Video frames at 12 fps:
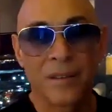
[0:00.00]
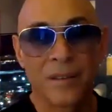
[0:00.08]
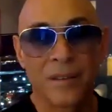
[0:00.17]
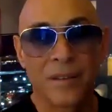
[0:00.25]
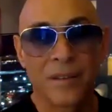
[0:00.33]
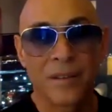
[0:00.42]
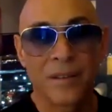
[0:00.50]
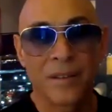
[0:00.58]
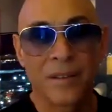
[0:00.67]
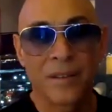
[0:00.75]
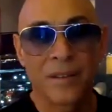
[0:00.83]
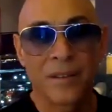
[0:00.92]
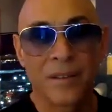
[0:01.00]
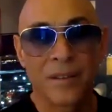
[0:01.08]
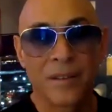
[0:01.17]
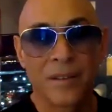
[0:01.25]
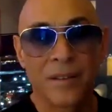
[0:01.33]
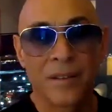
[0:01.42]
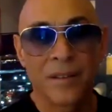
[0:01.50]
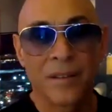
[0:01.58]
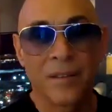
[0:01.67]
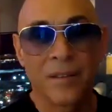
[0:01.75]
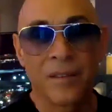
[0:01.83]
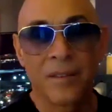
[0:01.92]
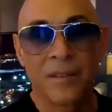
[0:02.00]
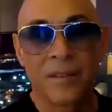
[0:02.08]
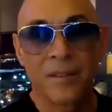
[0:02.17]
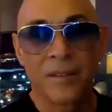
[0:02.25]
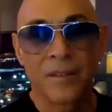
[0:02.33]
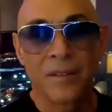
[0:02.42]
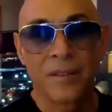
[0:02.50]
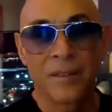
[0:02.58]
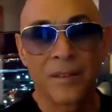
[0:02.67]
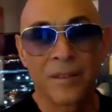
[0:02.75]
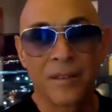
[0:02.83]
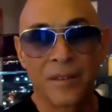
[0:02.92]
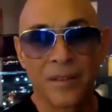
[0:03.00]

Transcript: [no speech]